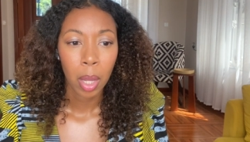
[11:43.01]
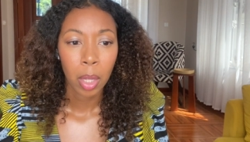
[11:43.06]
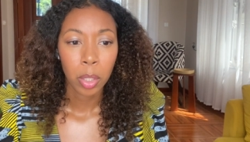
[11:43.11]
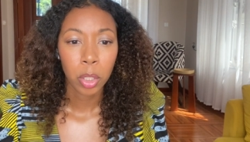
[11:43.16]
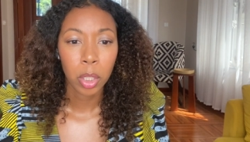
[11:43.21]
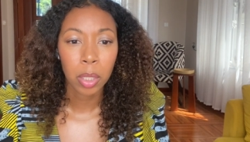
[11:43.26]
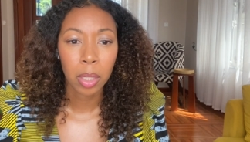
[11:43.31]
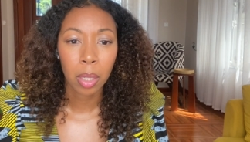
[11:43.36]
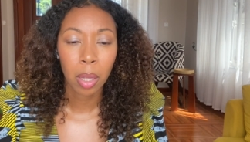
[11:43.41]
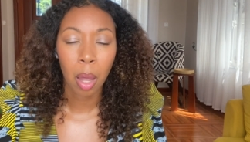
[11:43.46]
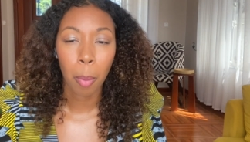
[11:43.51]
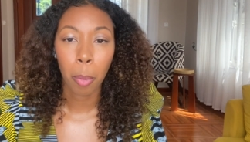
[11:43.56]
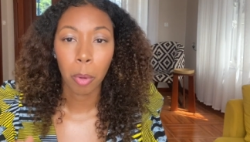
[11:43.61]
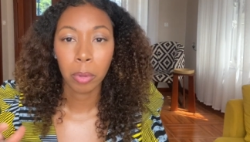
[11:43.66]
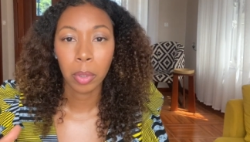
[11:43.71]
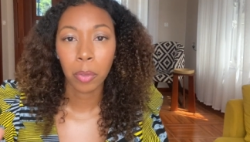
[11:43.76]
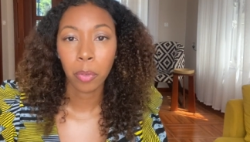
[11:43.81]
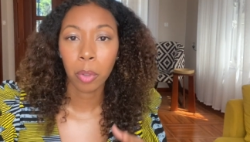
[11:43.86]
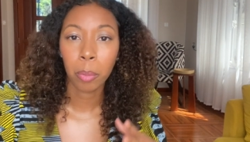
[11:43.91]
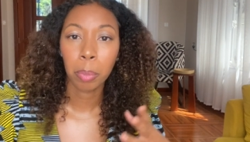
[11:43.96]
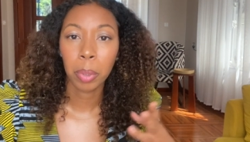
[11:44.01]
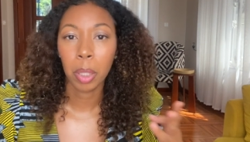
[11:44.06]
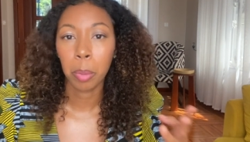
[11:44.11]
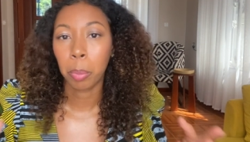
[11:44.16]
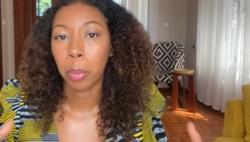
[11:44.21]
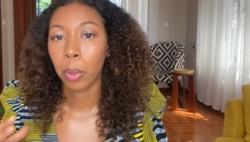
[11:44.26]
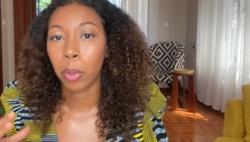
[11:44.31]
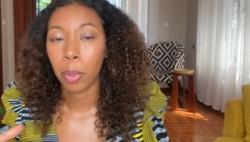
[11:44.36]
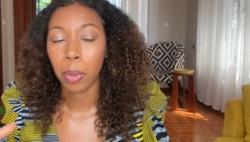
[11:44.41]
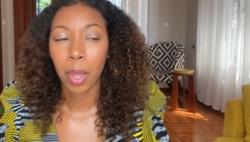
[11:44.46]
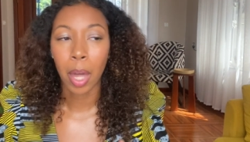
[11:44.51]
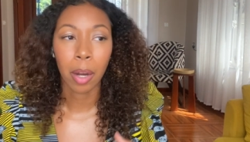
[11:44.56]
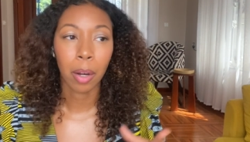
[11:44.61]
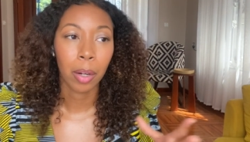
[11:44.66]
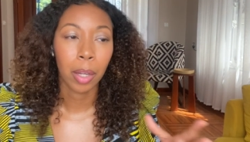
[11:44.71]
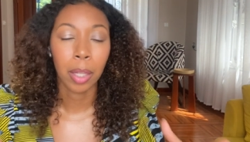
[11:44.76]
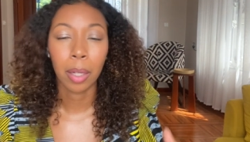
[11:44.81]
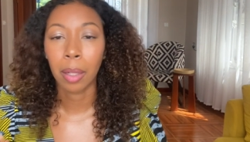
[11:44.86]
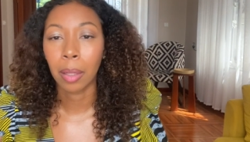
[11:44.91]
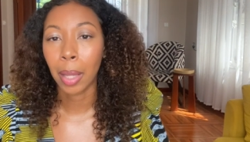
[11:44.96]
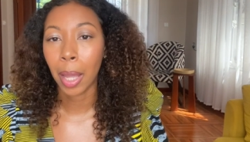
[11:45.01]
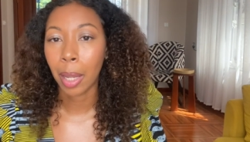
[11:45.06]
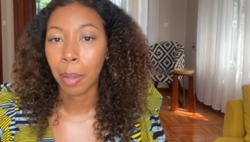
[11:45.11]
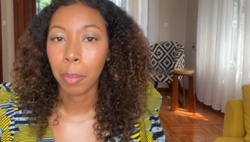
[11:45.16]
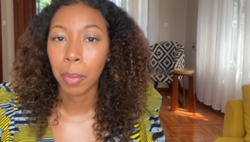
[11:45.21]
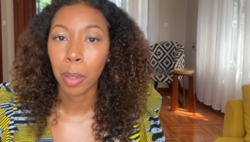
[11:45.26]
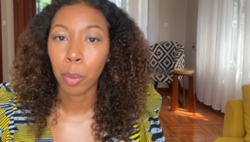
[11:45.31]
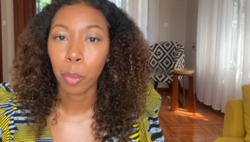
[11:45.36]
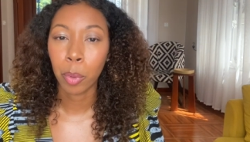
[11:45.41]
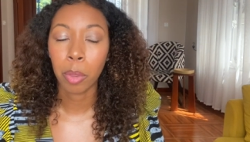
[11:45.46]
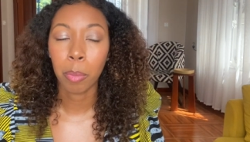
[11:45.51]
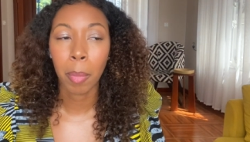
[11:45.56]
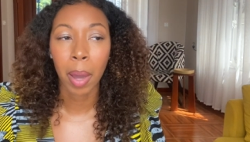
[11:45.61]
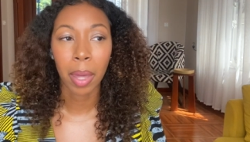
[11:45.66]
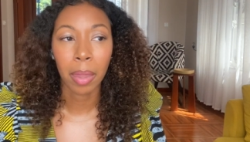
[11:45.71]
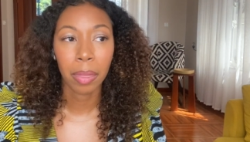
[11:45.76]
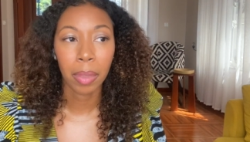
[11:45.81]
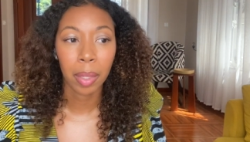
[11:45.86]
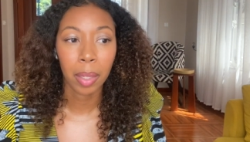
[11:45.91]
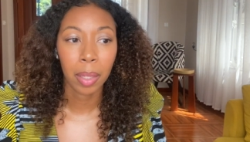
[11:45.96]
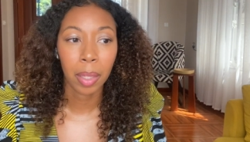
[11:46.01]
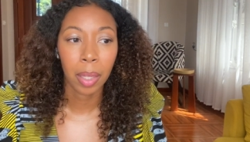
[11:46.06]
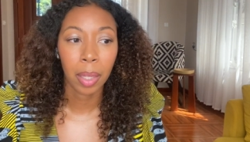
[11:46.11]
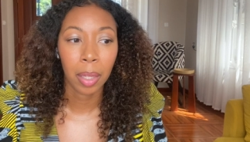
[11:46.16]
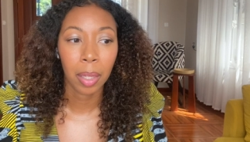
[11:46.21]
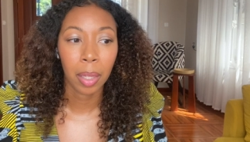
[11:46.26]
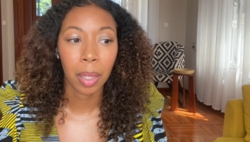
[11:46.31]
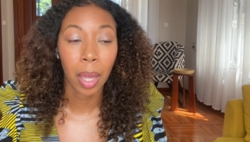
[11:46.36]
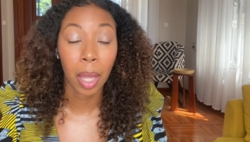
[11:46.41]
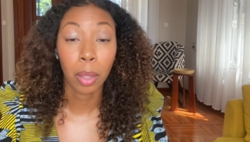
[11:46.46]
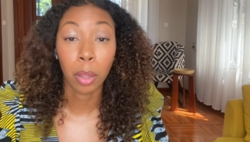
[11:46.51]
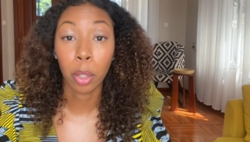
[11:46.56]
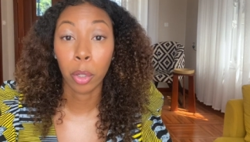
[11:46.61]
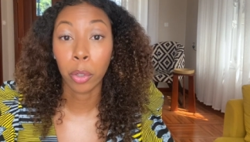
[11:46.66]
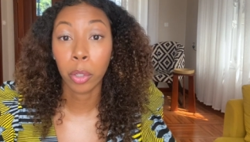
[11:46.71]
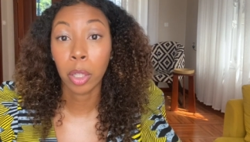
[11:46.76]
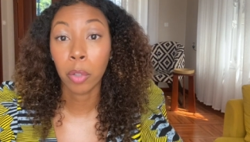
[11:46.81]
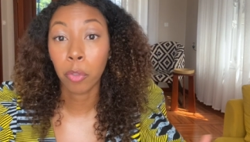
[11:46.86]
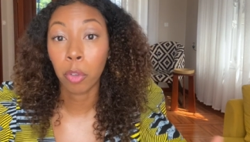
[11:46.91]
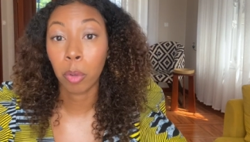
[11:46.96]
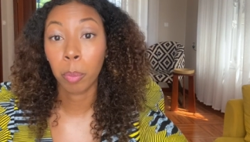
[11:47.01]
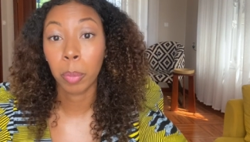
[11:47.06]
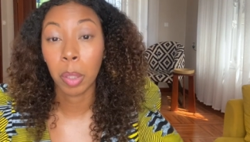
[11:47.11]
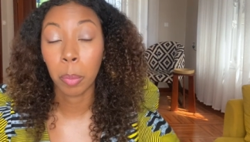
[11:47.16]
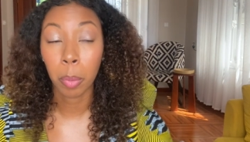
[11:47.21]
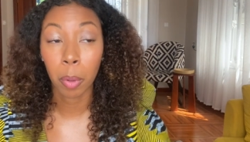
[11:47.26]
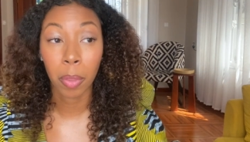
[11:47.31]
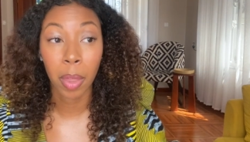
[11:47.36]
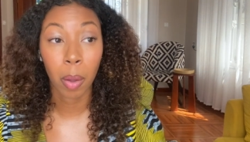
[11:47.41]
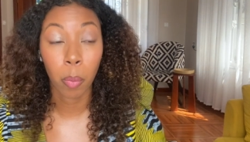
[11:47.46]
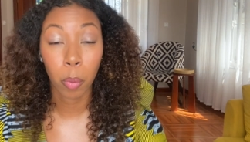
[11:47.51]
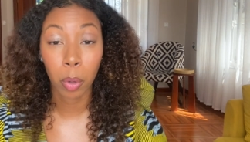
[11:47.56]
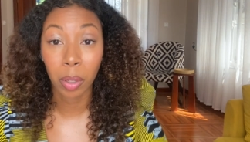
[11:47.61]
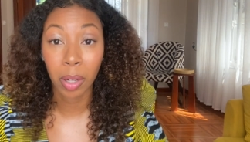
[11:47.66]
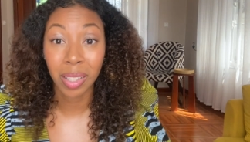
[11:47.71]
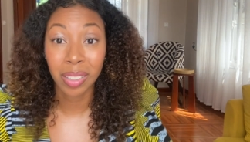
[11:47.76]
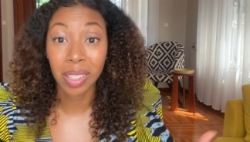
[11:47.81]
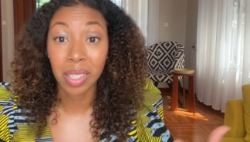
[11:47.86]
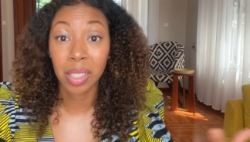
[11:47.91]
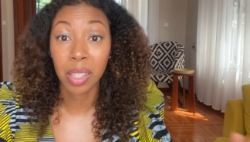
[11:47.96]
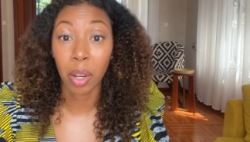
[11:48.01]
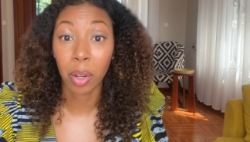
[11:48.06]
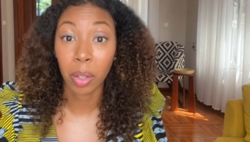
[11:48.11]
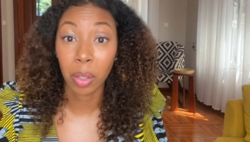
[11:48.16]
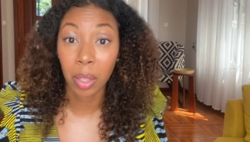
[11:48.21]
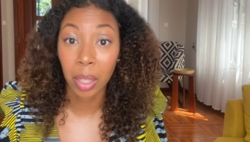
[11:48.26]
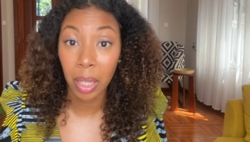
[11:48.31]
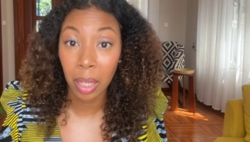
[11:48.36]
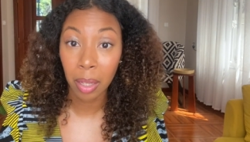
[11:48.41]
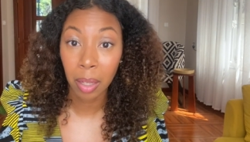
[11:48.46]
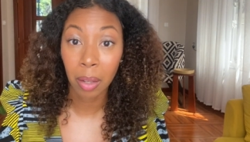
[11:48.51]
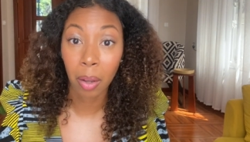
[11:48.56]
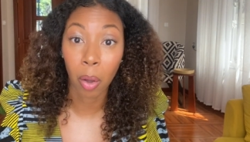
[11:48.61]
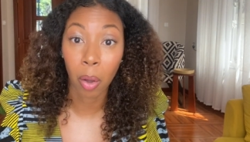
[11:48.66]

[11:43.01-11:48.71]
just a couple different people that are in alignment with my thinking and learning from people that weren't necessarily